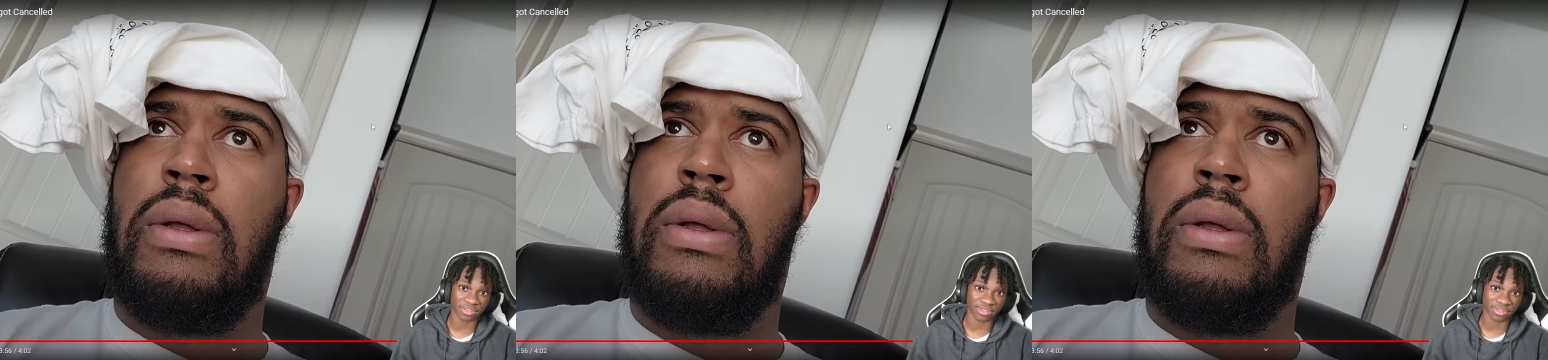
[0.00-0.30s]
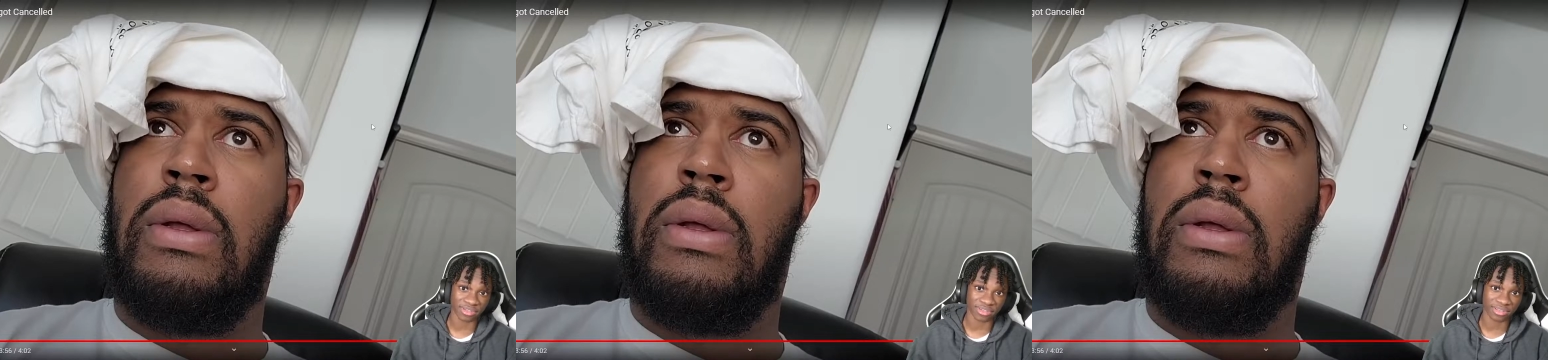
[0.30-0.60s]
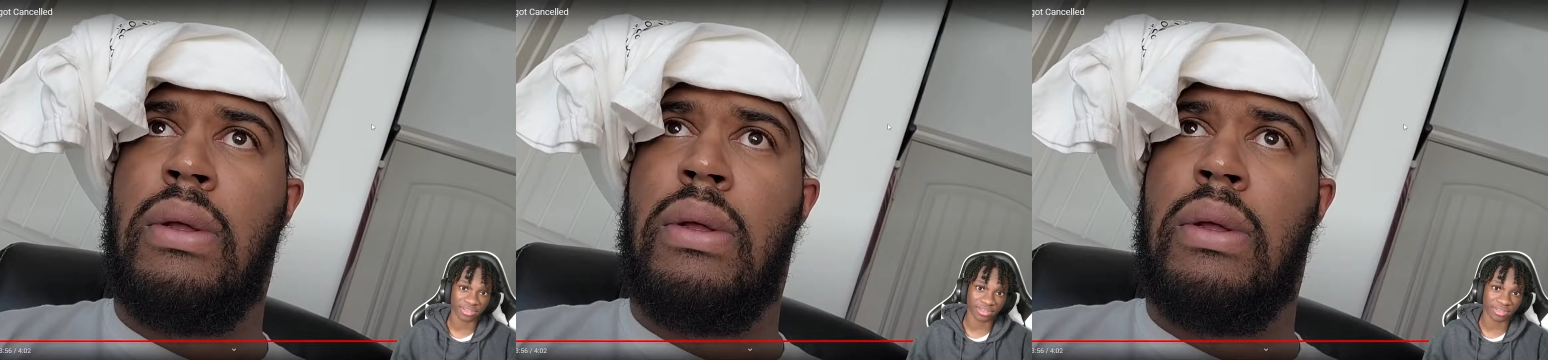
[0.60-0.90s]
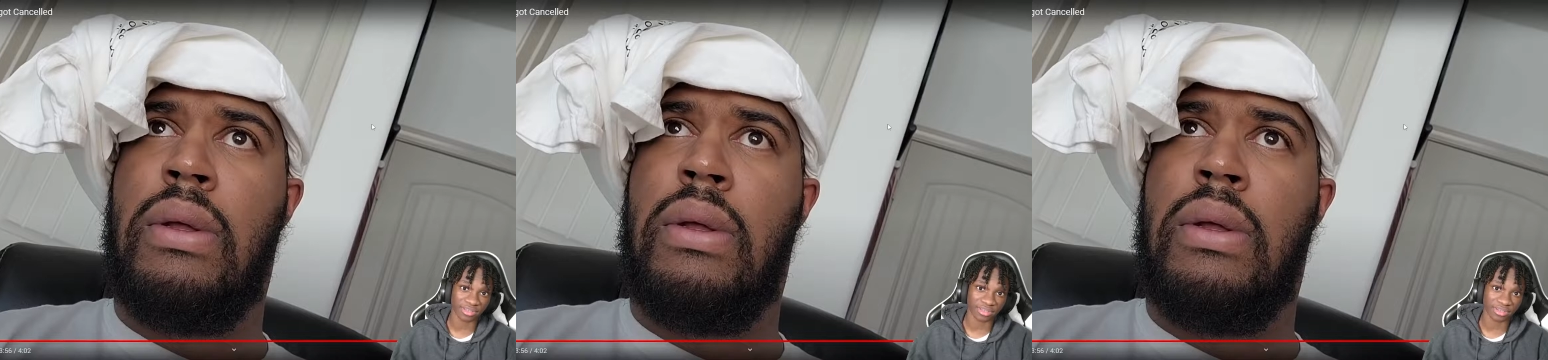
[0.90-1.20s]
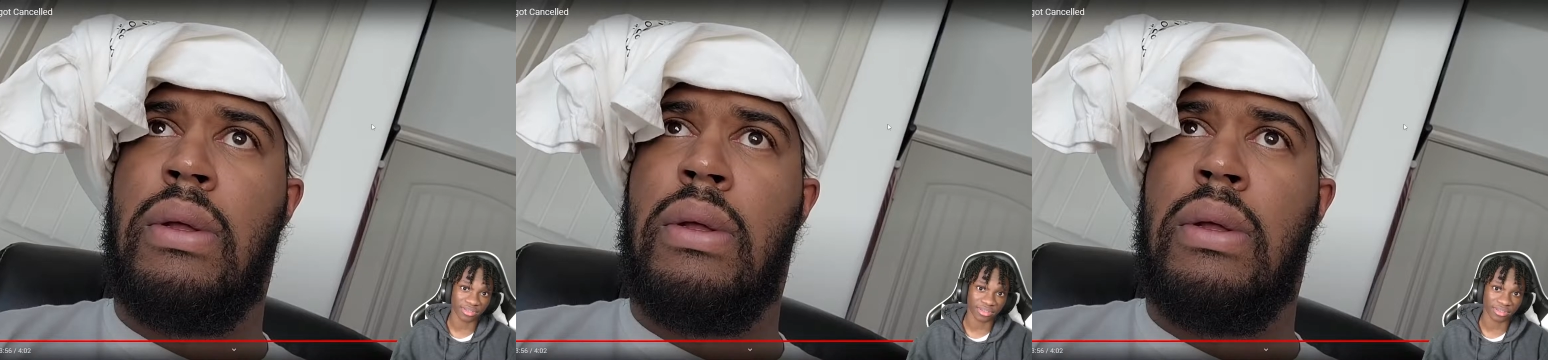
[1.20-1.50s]

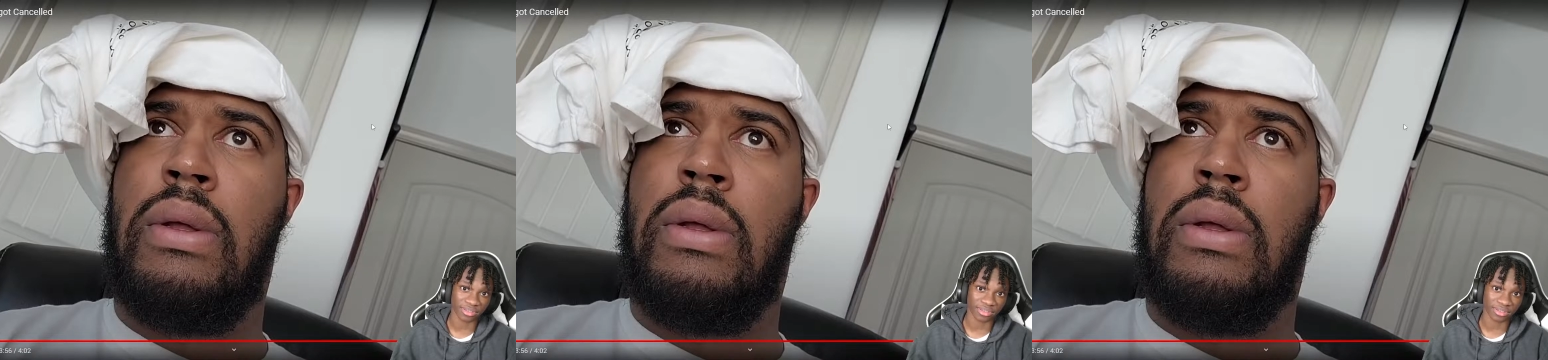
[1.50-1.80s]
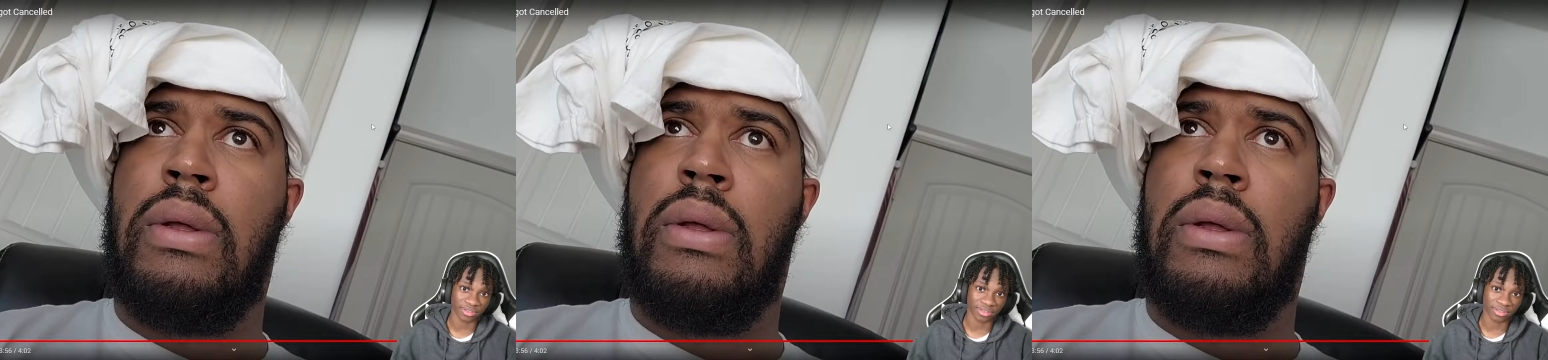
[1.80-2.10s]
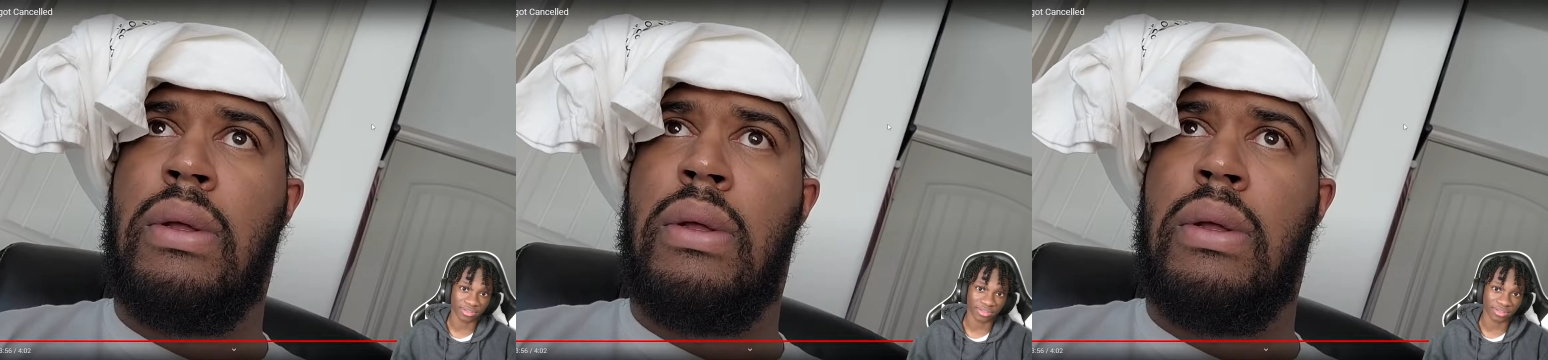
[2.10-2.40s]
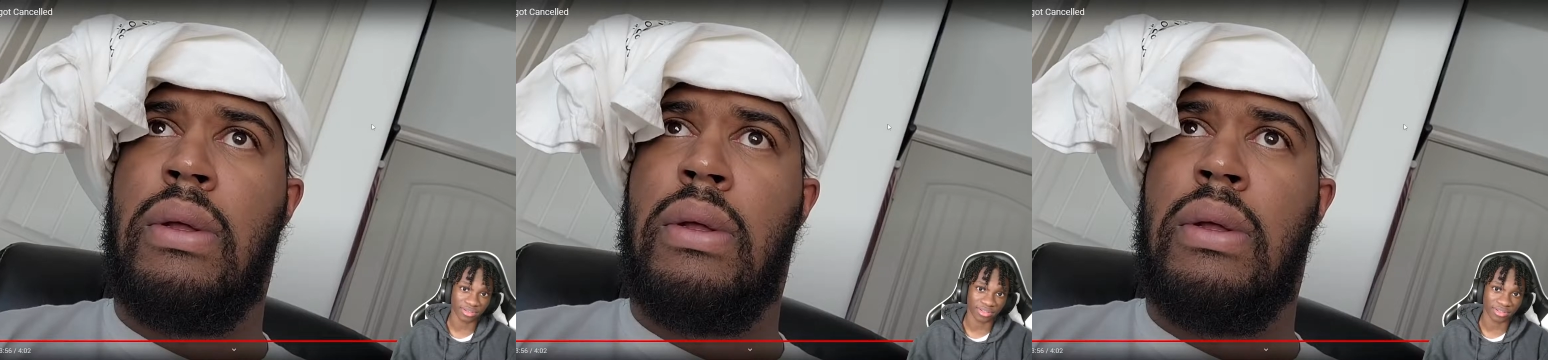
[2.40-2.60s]
(no one is talking)